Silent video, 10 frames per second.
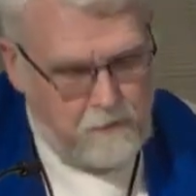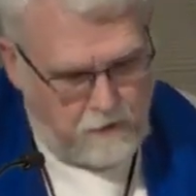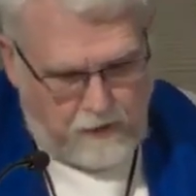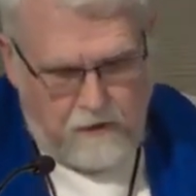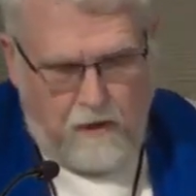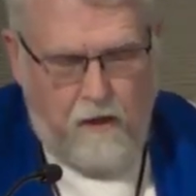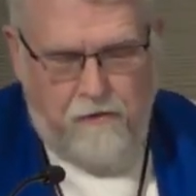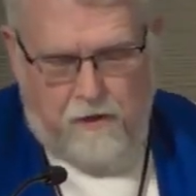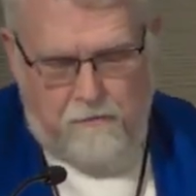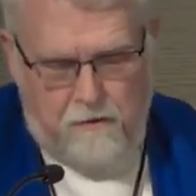so I
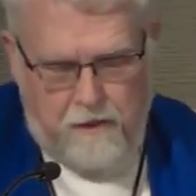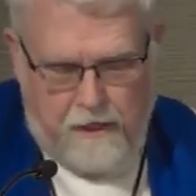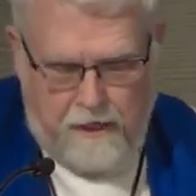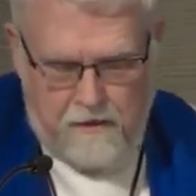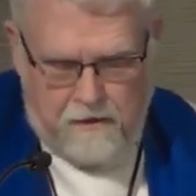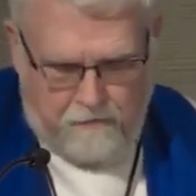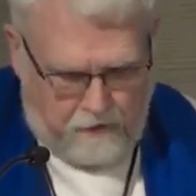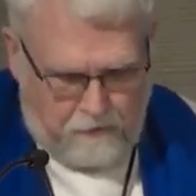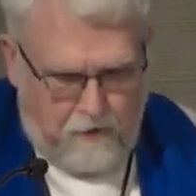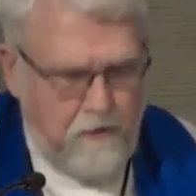called them to ask if
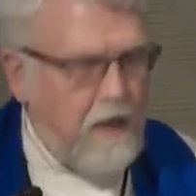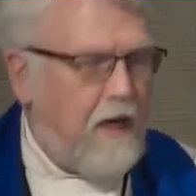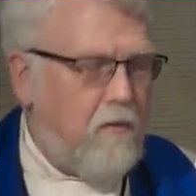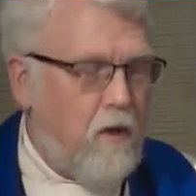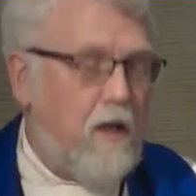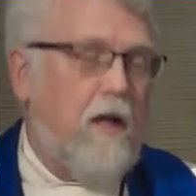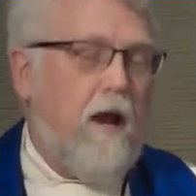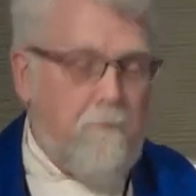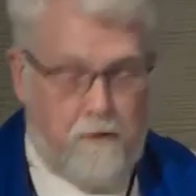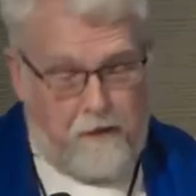they were okay and what had
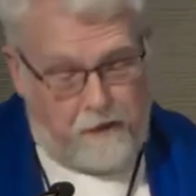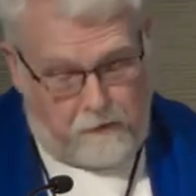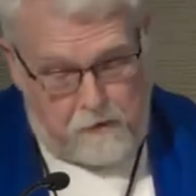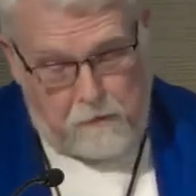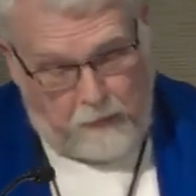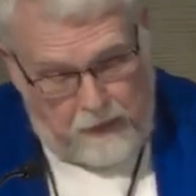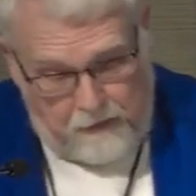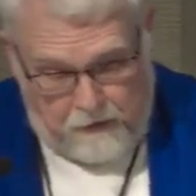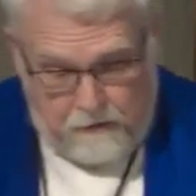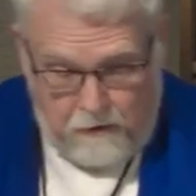happened, and they
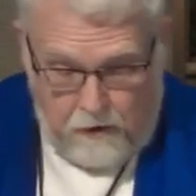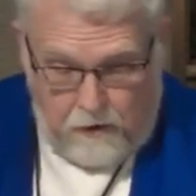responded,